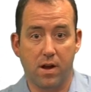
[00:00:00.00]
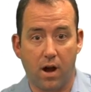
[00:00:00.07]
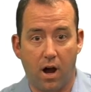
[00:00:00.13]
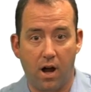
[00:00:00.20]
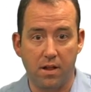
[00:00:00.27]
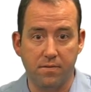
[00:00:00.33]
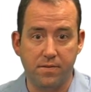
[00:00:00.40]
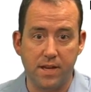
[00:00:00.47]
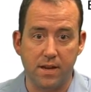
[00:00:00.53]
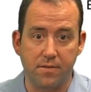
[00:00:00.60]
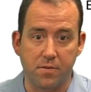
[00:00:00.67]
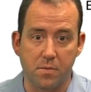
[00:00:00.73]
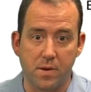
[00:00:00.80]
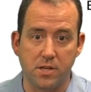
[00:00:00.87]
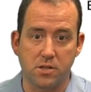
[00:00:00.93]
all of the
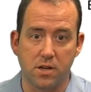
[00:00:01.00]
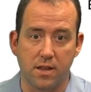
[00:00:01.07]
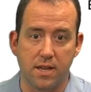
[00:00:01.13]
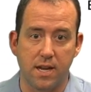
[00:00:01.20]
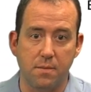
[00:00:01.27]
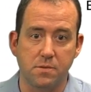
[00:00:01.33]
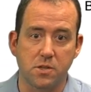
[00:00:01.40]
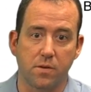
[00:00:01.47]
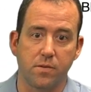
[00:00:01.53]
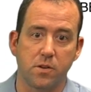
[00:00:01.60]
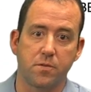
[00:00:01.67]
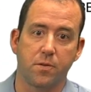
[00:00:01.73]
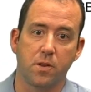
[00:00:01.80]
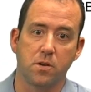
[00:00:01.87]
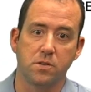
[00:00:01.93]
information on the name servers
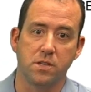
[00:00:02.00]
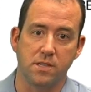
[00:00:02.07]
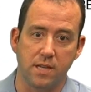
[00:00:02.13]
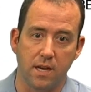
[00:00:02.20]
for those is